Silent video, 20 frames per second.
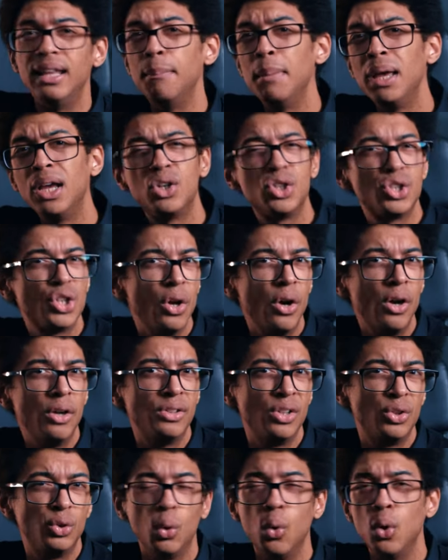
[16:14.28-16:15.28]
They make sure
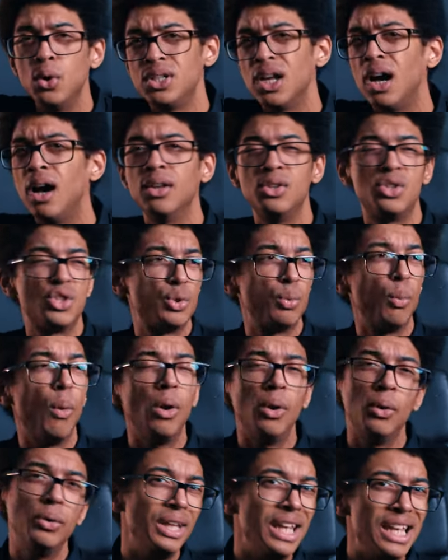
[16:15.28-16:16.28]
the toys aren't
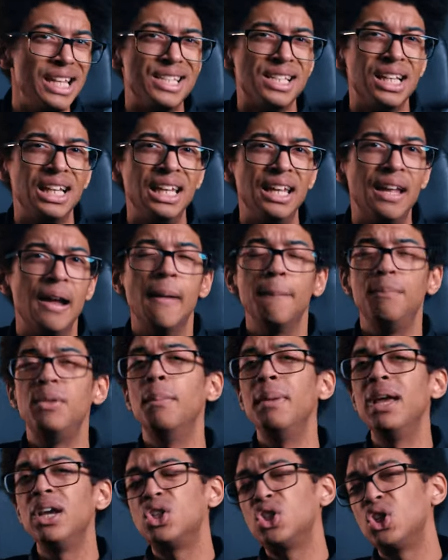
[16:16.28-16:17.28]
swallowed easily. They
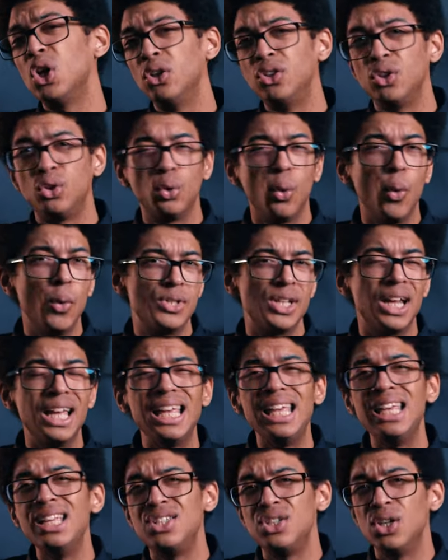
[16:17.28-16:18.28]
make sure the toys are
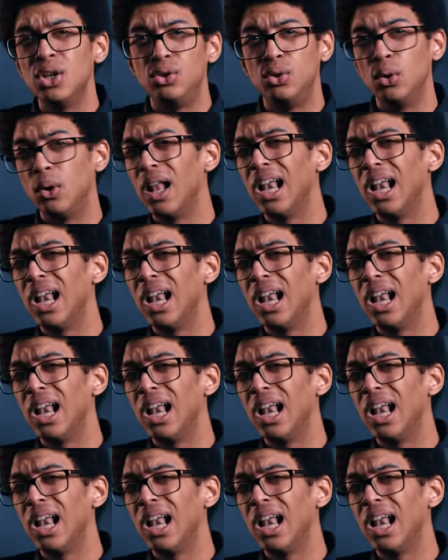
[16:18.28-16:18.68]
easier to